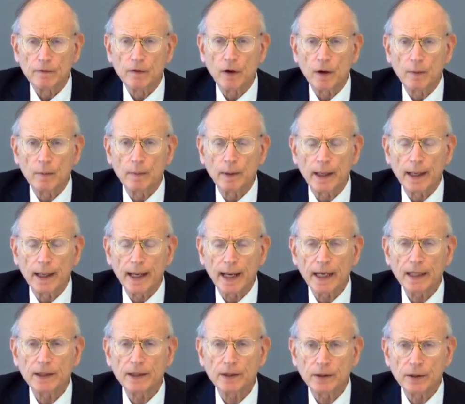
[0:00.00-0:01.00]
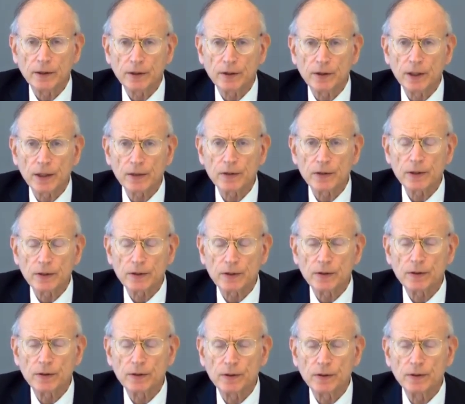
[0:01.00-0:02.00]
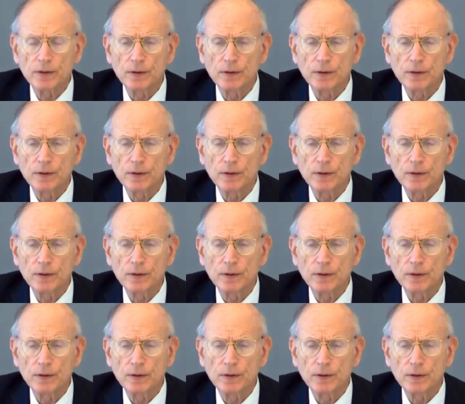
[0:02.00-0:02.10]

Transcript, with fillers: From Hate to Justice,